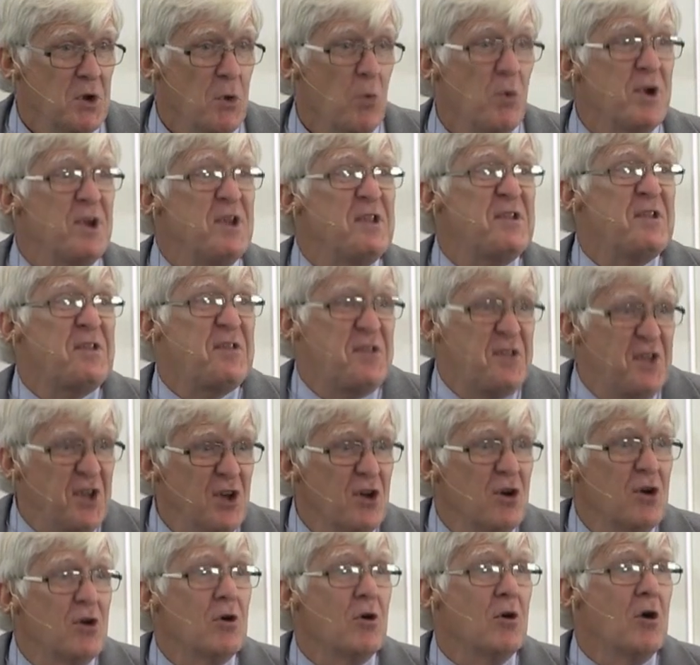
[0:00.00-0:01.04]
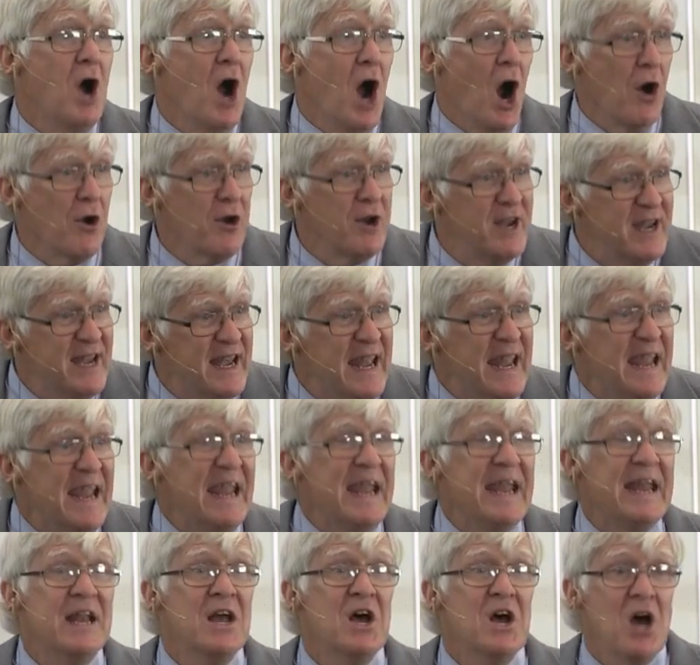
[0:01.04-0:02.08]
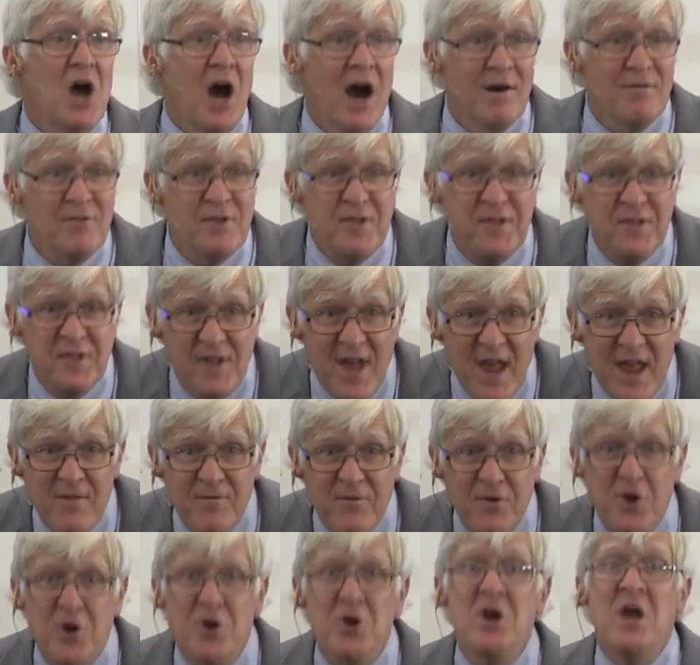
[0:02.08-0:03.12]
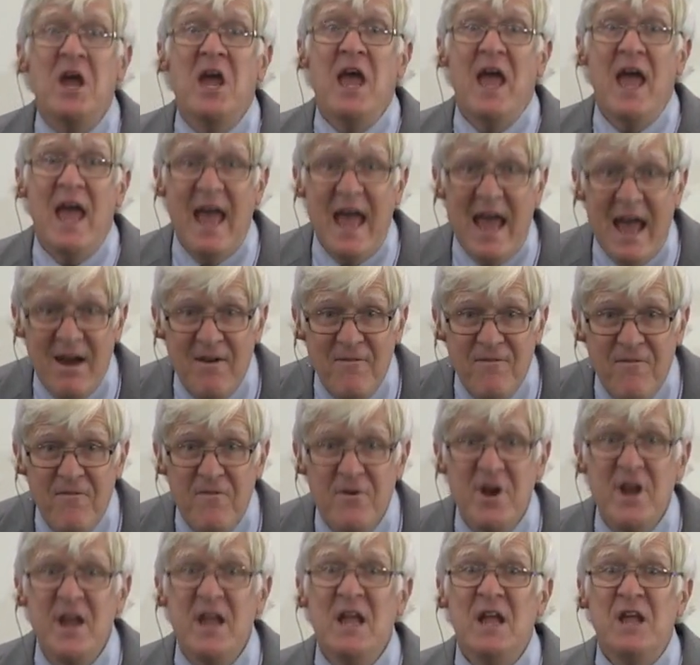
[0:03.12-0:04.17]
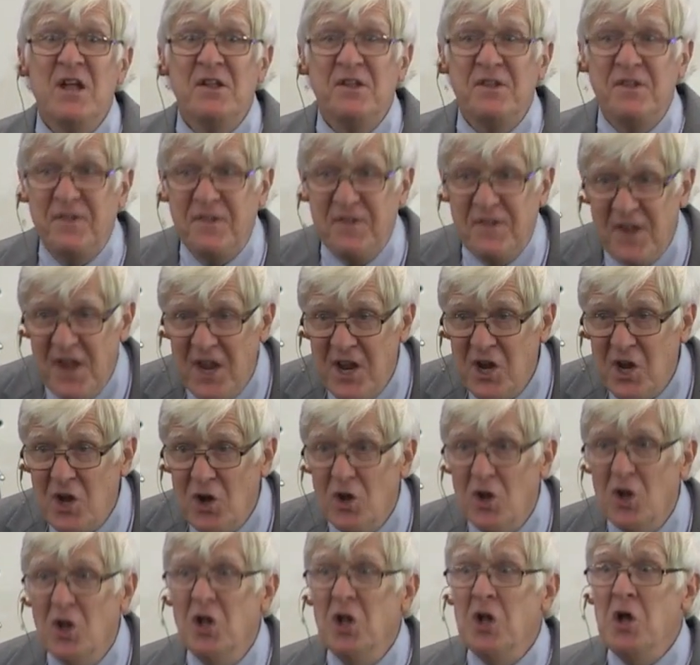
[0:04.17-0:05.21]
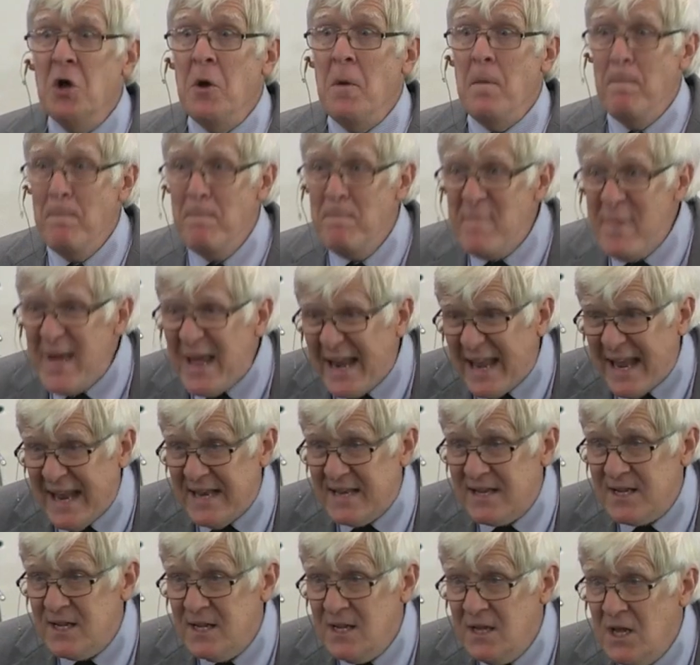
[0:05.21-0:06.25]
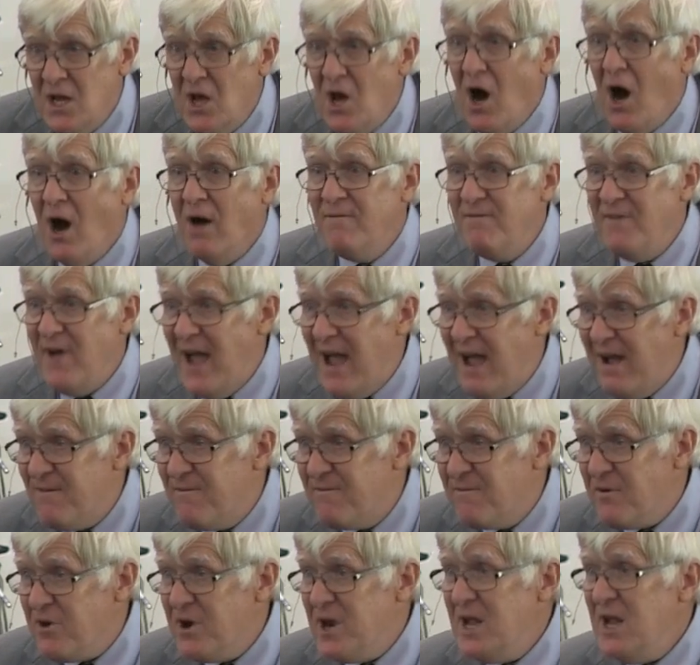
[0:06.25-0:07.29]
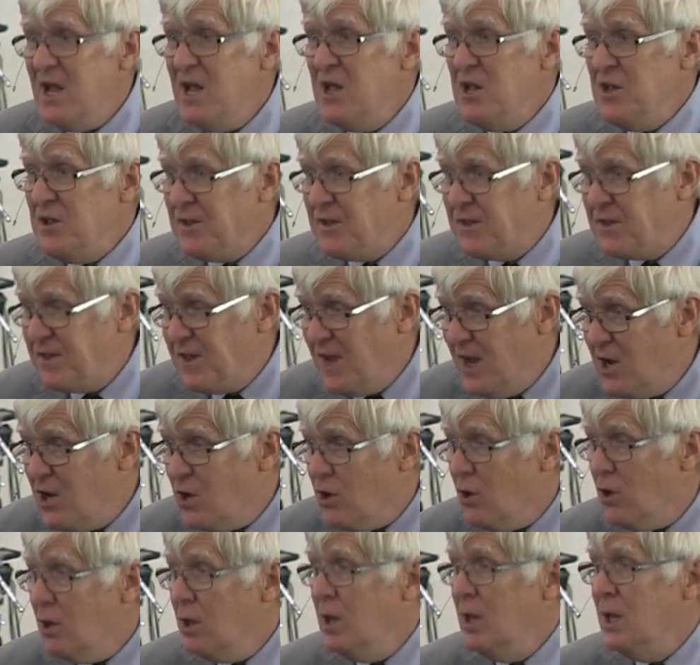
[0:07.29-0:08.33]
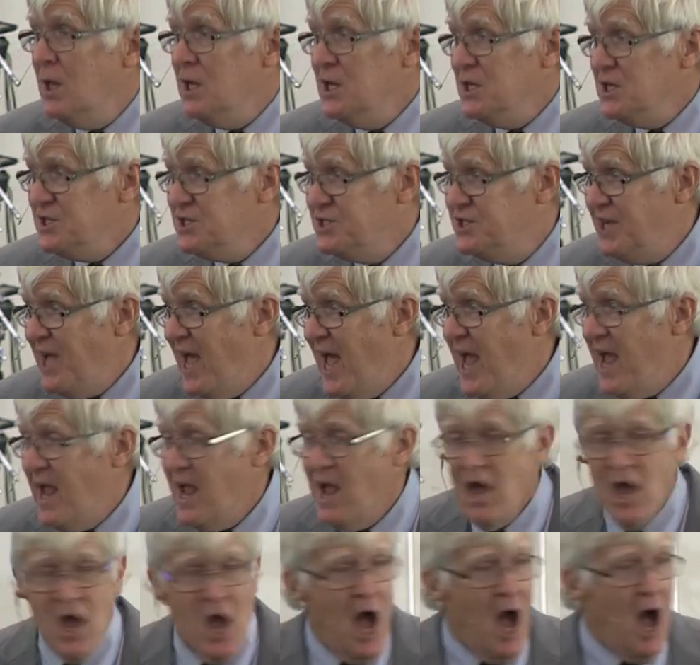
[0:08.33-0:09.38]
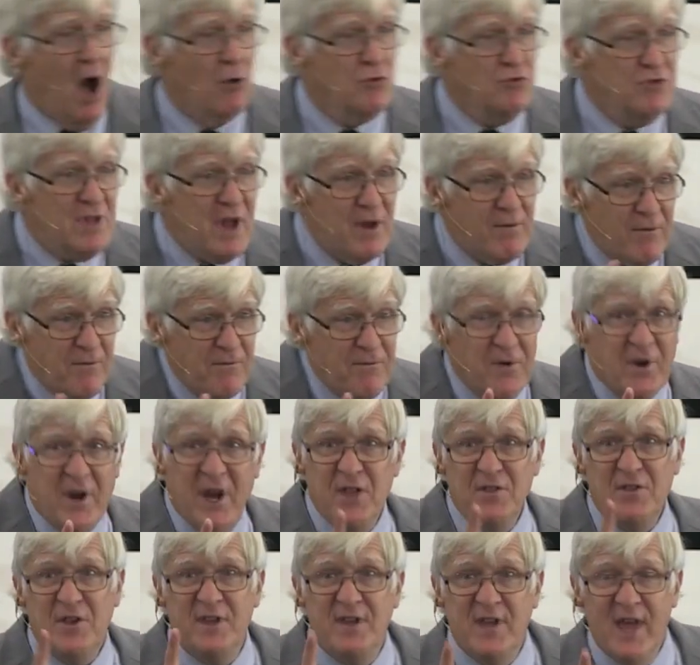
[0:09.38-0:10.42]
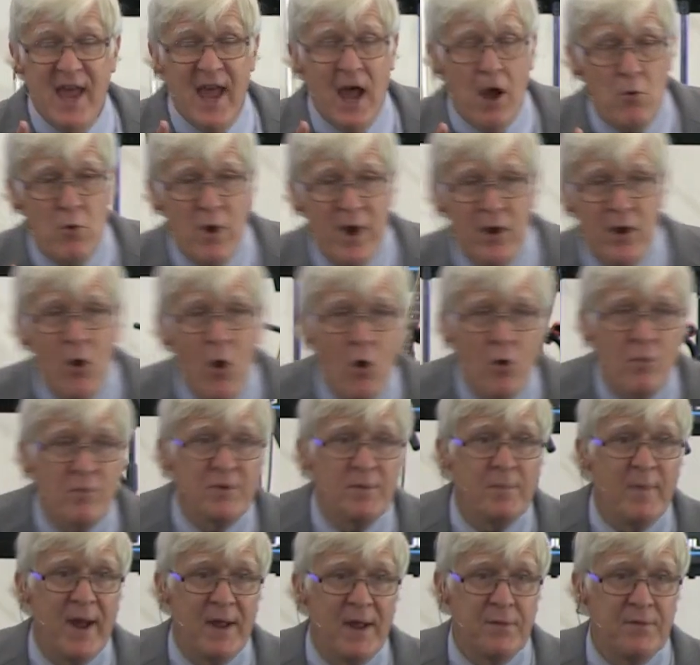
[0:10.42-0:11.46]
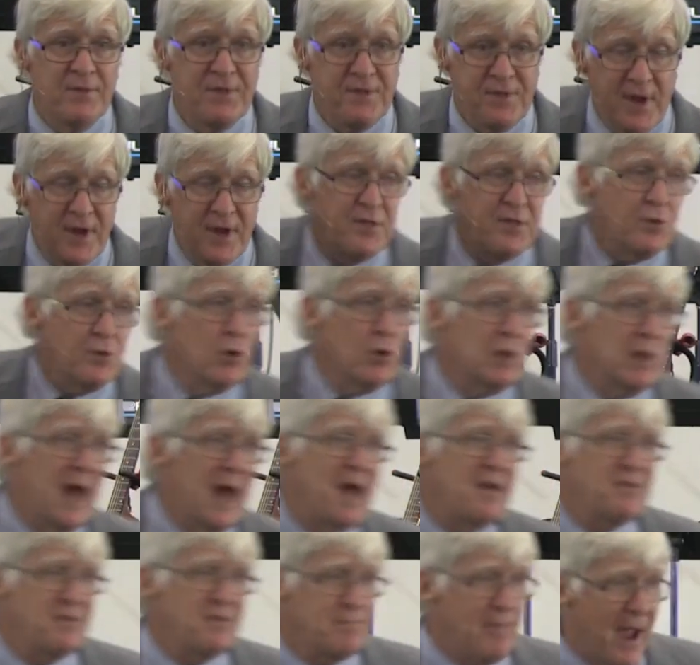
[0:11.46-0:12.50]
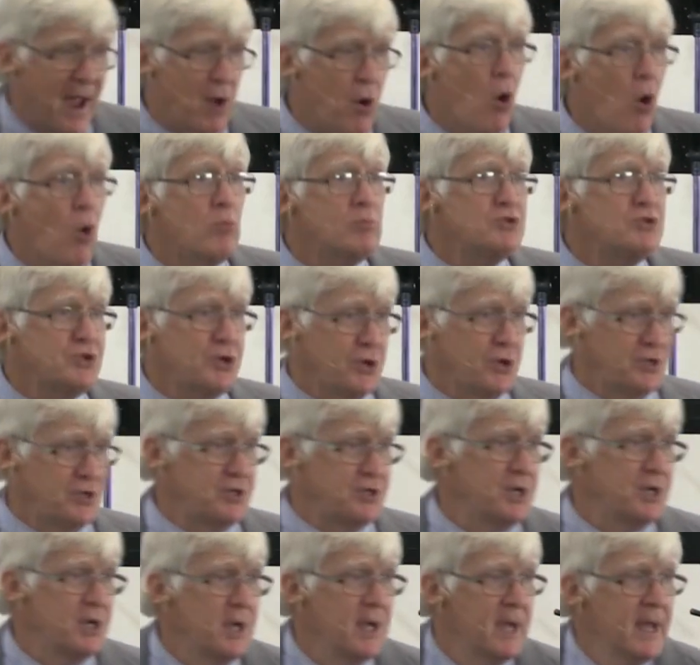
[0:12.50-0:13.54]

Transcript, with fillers: We still are in need of a Savior every single minute of every single day. I'll never forget the day I went home to my Sunday school class of my home church.